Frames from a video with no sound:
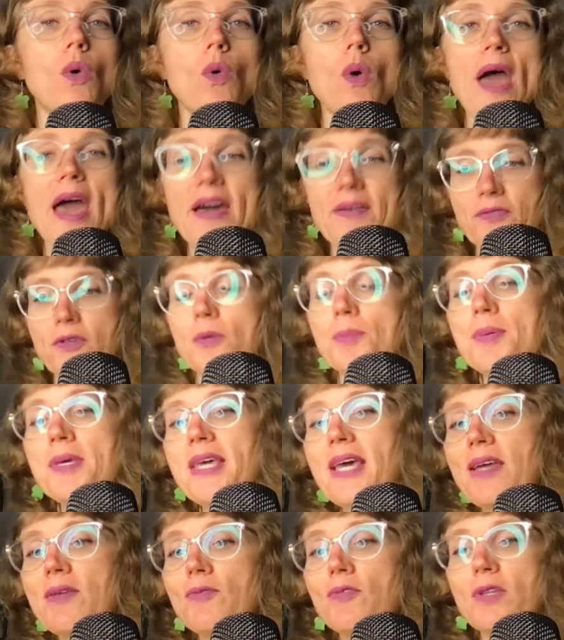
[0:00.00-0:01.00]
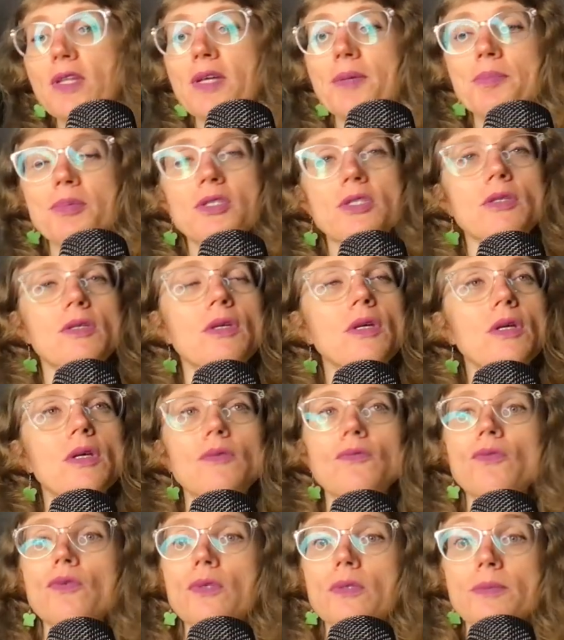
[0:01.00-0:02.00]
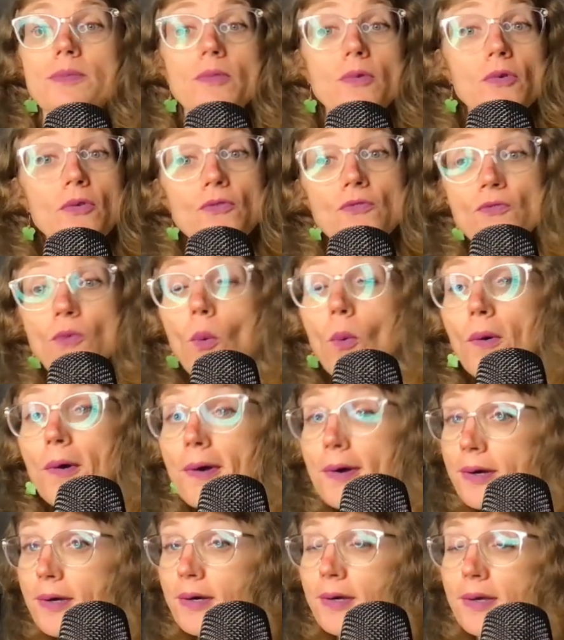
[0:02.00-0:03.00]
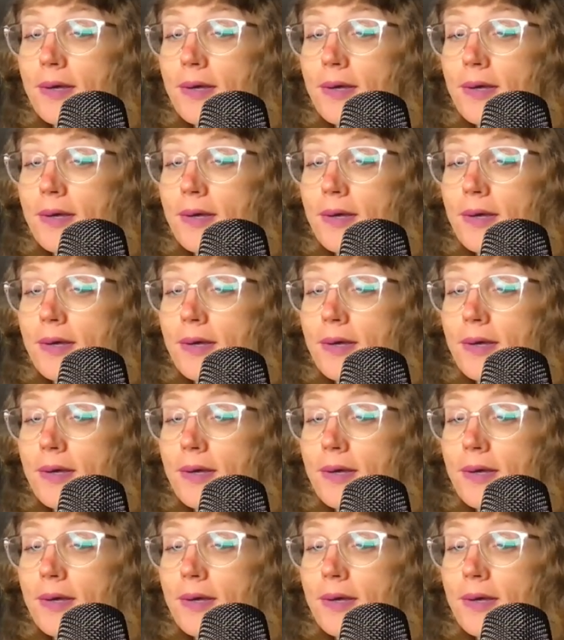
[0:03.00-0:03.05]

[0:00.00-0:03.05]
after Piett flips for 4,